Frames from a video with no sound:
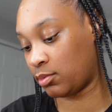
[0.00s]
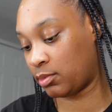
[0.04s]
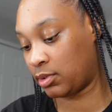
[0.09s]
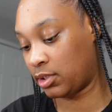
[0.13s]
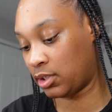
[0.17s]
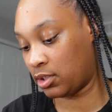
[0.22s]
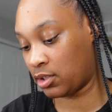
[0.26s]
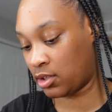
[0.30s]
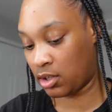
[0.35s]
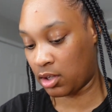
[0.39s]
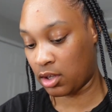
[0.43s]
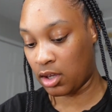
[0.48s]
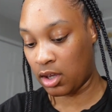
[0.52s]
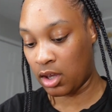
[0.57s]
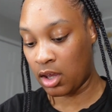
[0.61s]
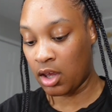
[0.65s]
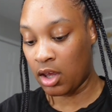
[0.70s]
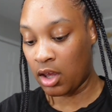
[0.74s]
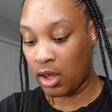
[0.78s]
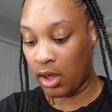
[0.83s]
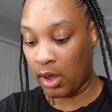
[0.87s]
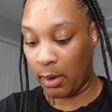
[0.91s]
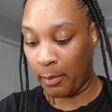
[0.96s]
wig,
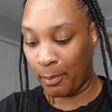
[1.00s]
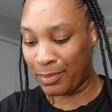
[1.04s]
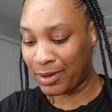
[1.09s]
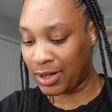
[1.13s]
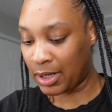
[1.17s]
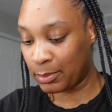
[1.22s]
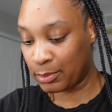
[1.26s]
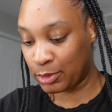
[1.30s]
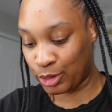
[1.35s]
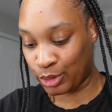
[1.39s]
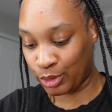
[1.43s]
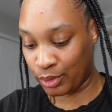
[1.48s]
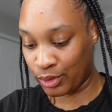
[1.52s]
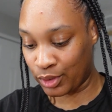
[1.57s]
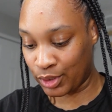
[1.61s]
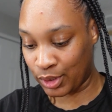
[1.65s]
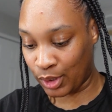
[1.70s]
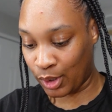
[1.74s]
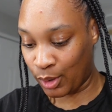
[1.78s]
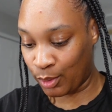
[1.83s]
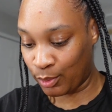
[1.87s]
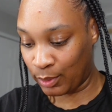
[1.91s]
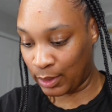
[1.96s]
but I'm sure it's
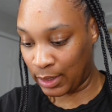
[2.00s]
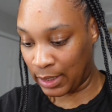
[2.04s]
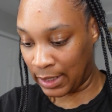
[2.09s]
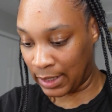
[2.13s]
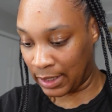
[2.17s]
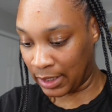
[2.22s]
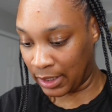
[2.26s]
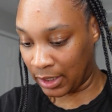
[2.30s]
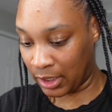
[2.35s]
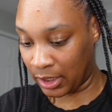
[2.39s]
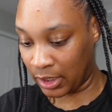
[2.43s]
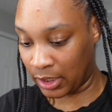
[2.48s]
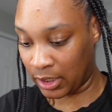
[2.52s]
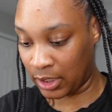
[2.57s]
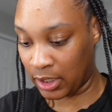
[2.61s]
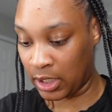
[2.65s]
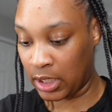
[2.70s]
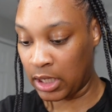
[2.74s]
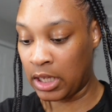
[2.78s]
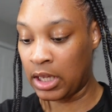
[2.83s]
online.